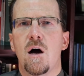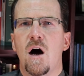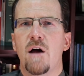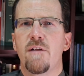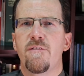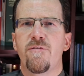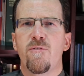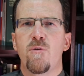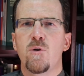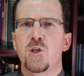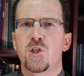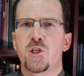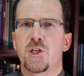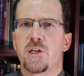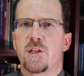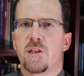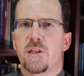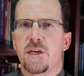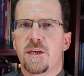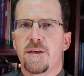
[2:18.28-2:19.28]

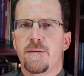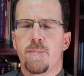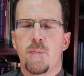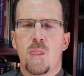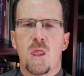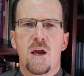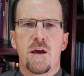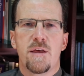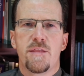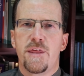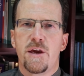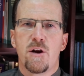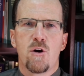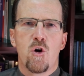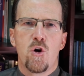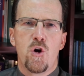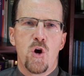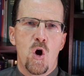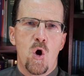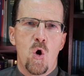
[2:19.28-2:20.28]
Unfortunately, there
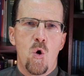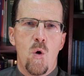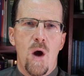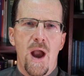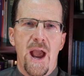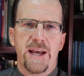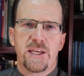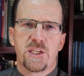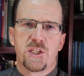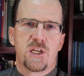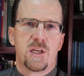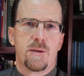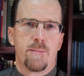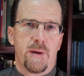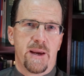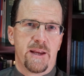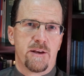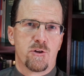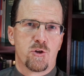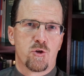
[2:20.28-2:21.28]
are no extant
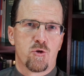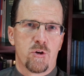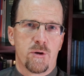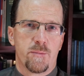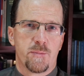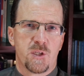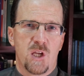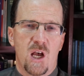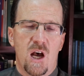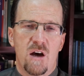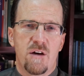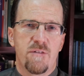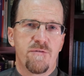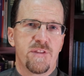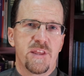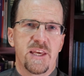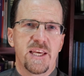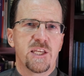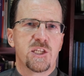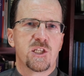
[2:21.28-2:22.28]
manuscripts
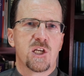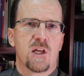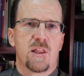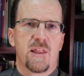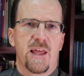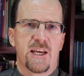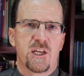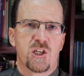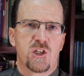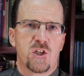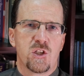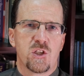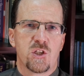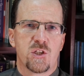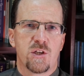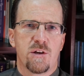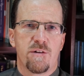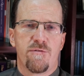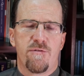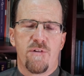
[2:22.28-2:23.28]
of these
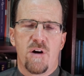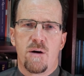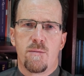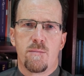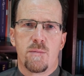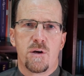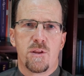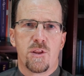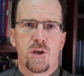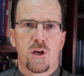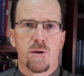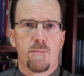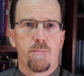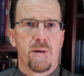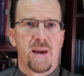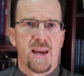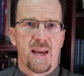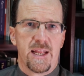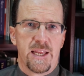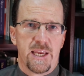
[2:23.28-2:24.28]
collections from the
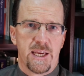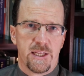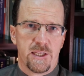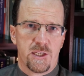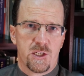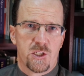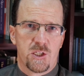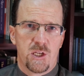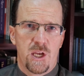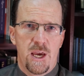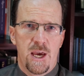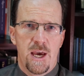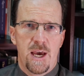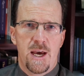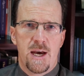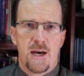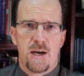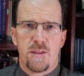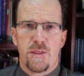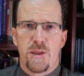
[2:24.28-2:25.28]
companions.
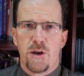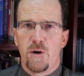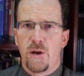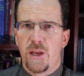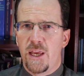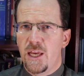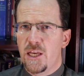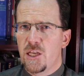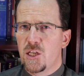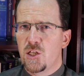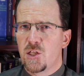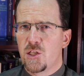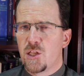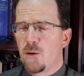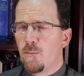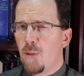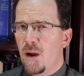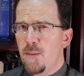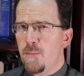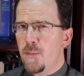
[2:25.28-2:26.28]
There
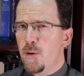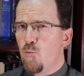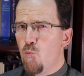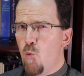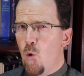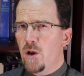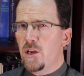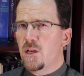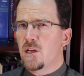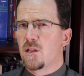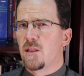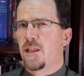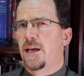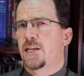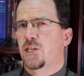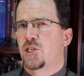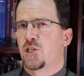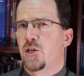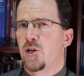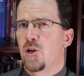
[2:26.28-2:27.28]
might be one
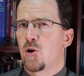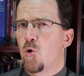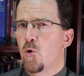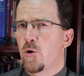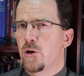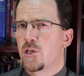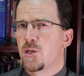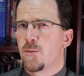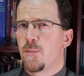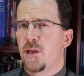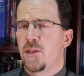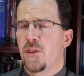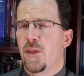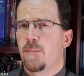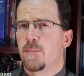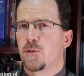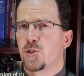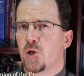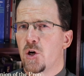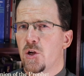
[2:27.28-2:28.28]
collection. According to
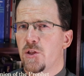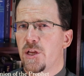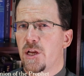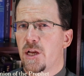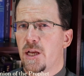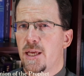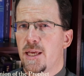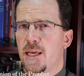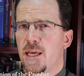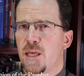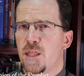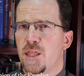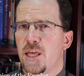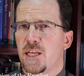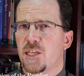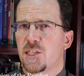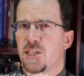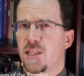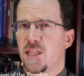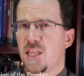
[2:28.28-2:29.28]
Bethnam Sadiqi, he
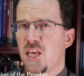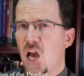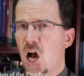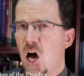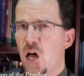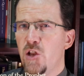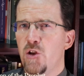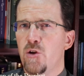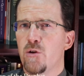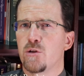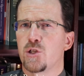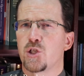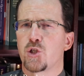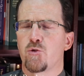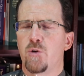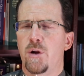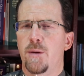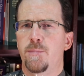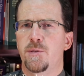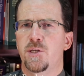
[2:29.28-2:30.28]
thinks that the
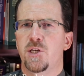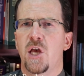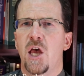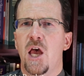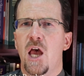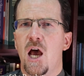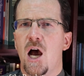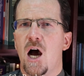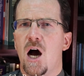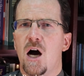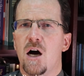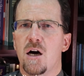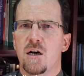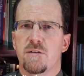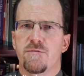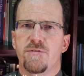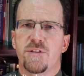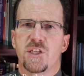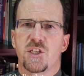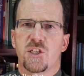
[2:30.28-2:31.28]
underscript
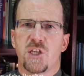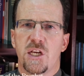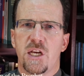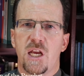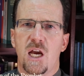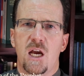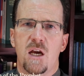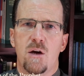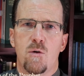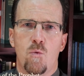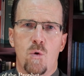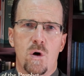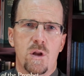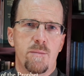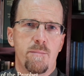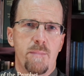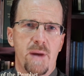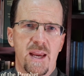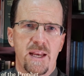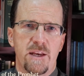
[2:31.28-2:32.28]
of the Sana
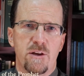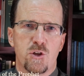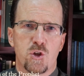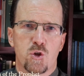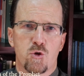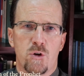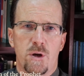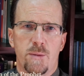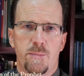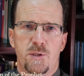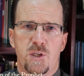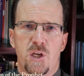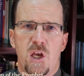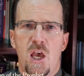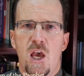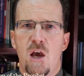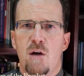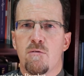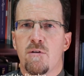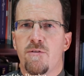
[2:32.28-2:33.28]
1 manuscript
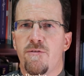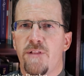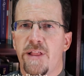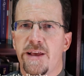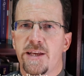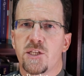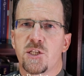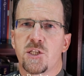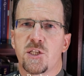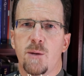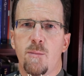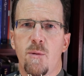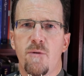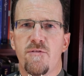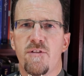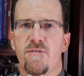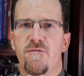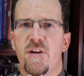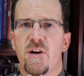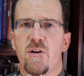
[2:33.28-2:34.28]
reflects some
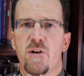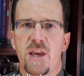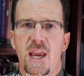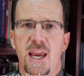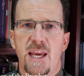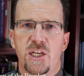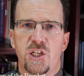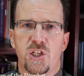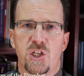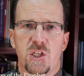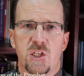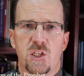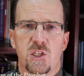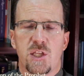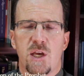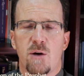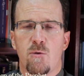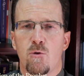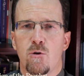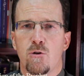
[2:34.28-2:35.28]
of the variations
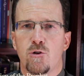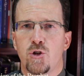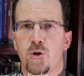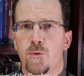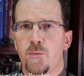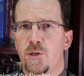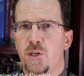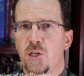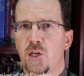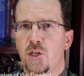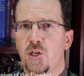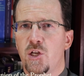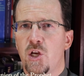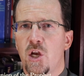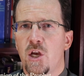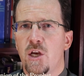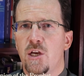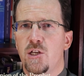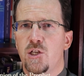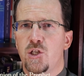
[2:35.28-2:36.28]
that were attributed
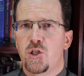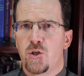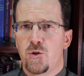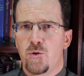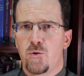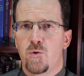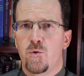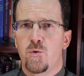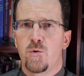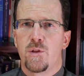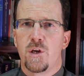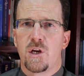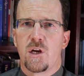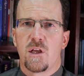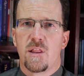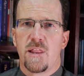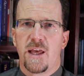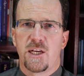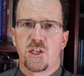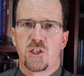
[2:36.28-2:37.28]
to the
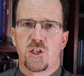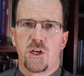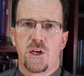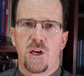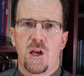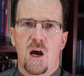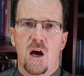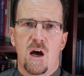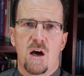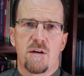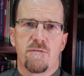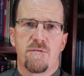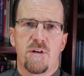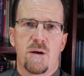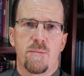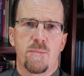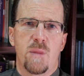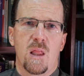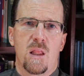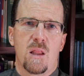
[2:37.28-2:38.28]
collection of
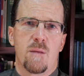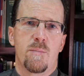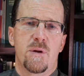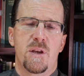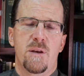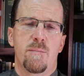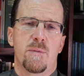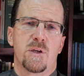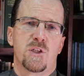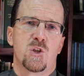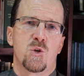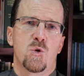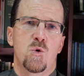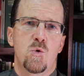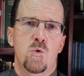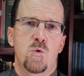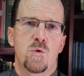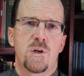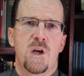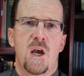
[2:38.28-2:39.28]
Abdullah bin
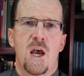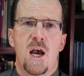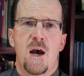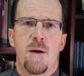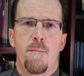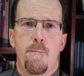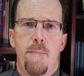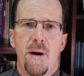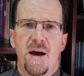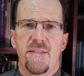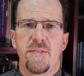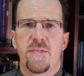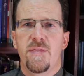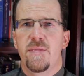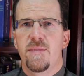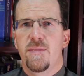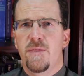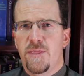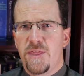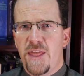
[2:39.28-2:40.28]
Mas'ud,
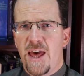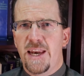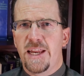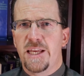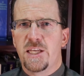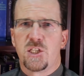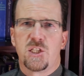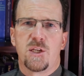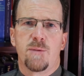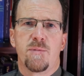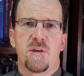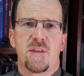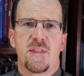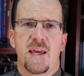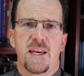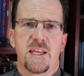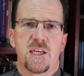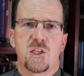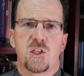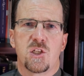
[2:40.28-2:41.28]
but that is something
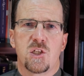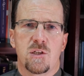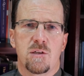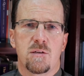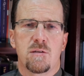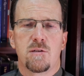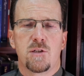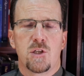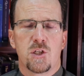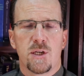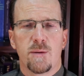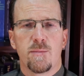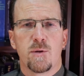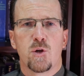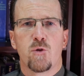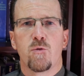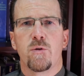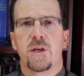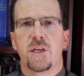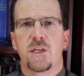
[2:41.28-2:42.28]
that is to some
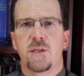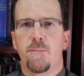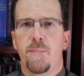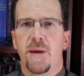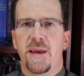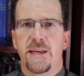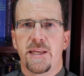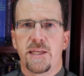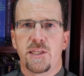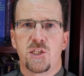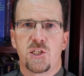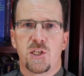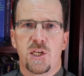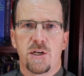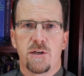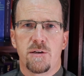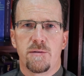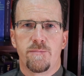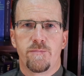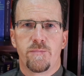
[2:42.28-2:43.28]
degree debated
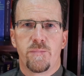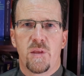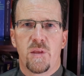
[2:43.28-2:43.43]
still.